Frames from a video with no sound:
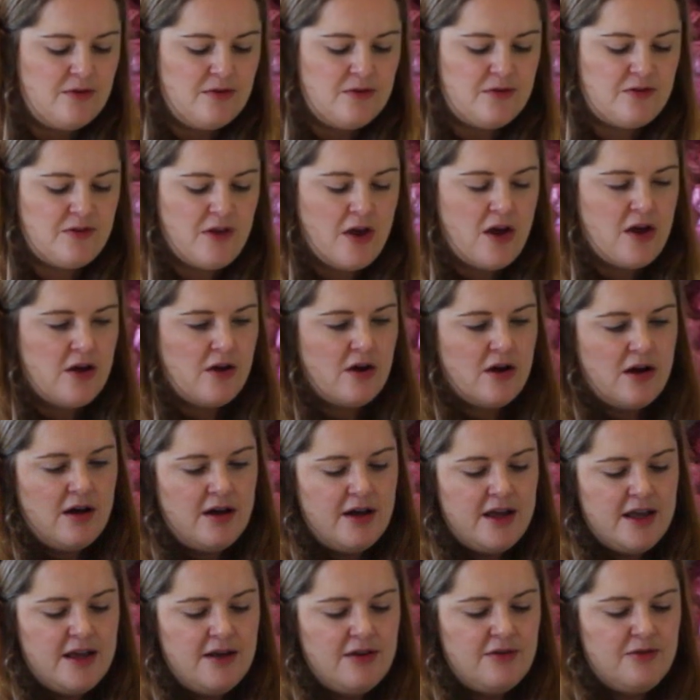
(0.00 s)
So
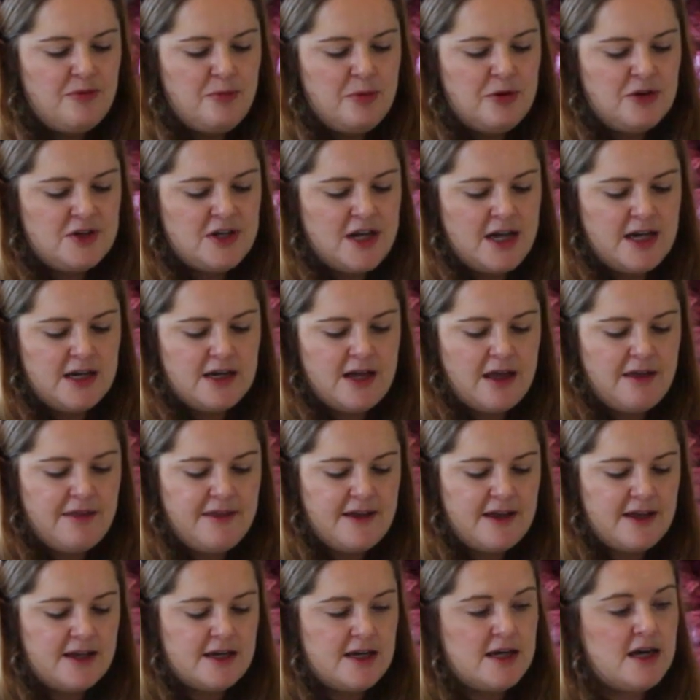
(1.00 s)
I have put in, I
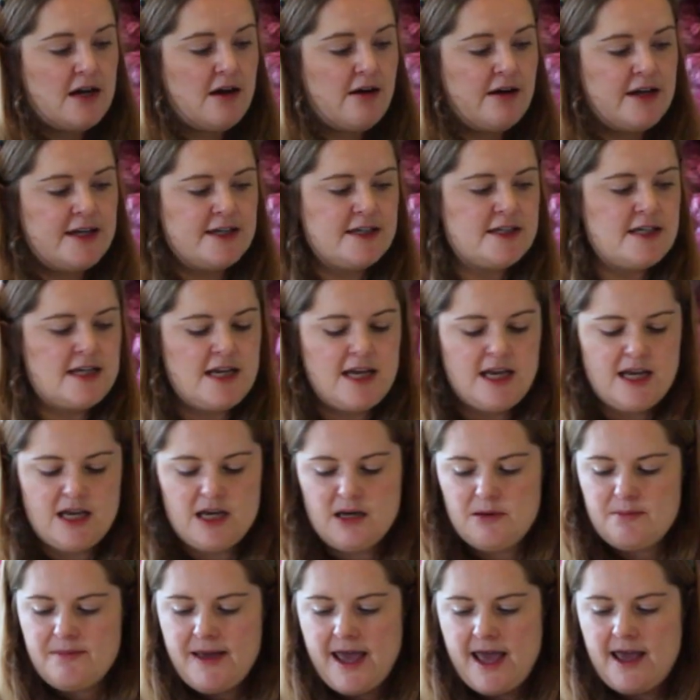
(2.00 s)
think,
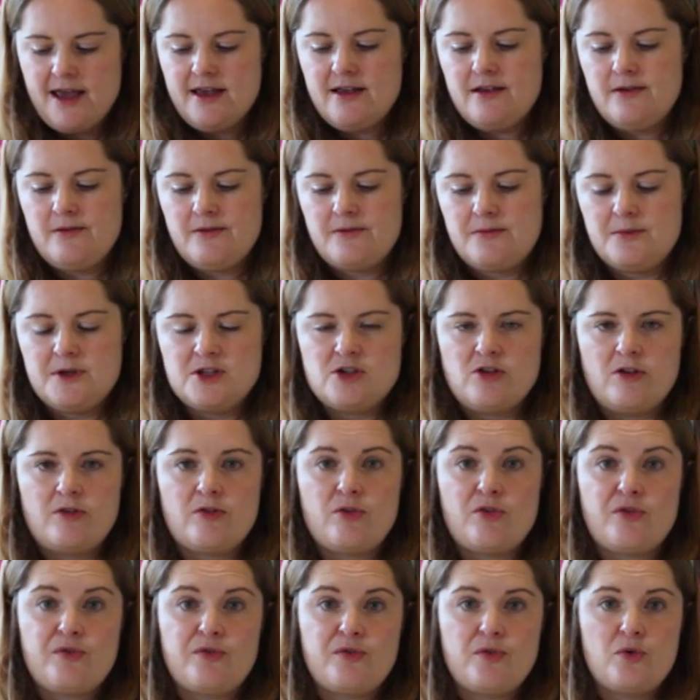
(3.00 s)
19 pegs, which is
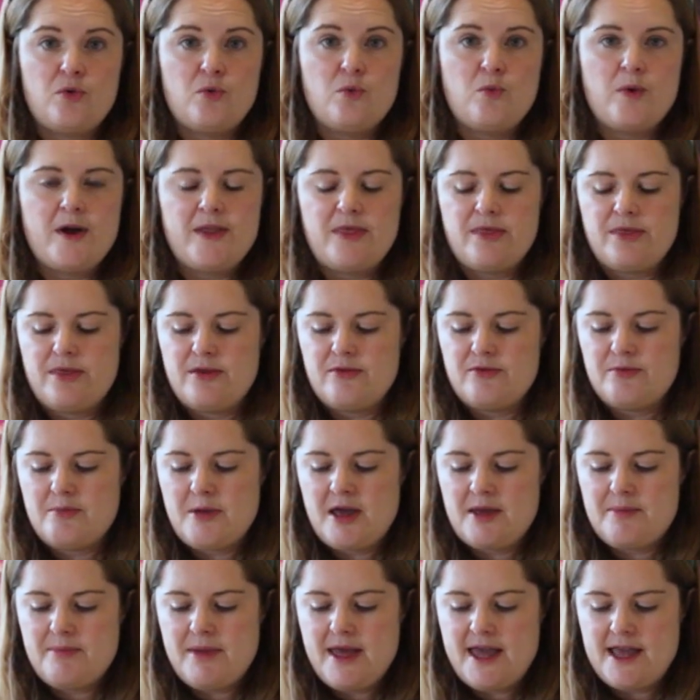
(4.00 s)
the full width of
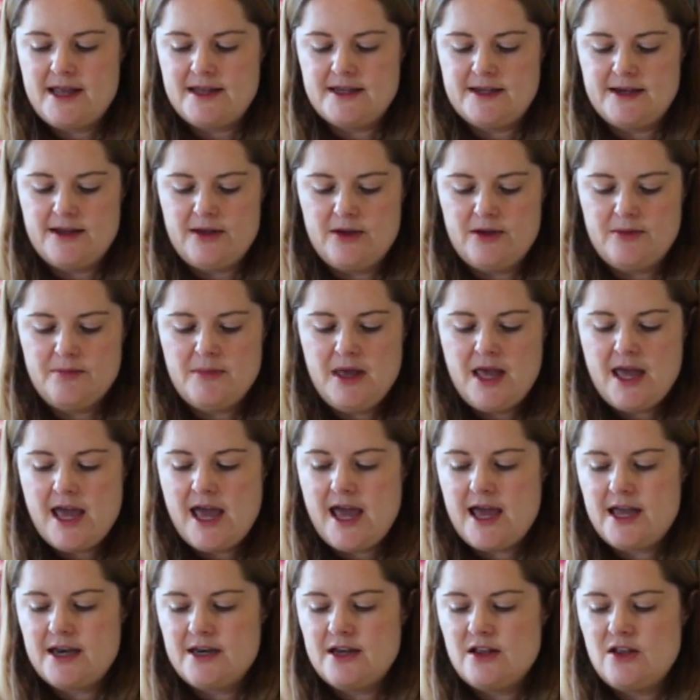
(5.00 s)
my peg loom.
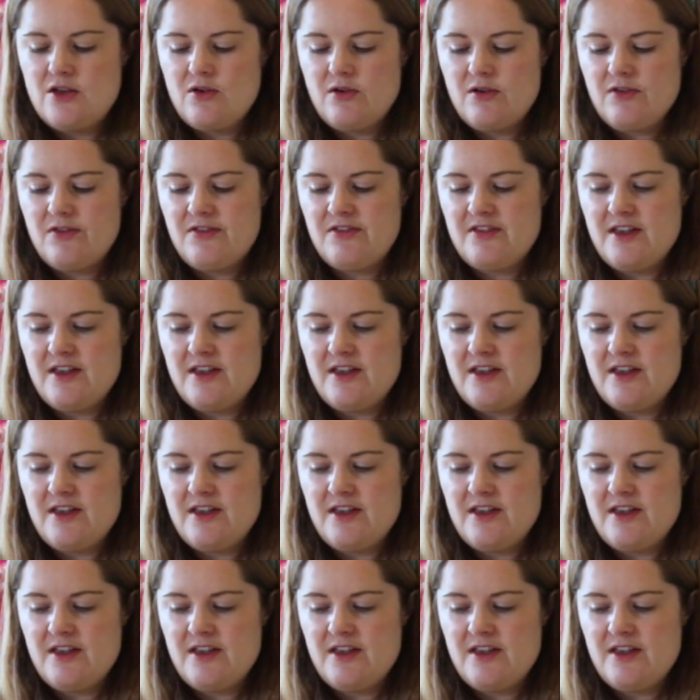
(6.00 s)
And you can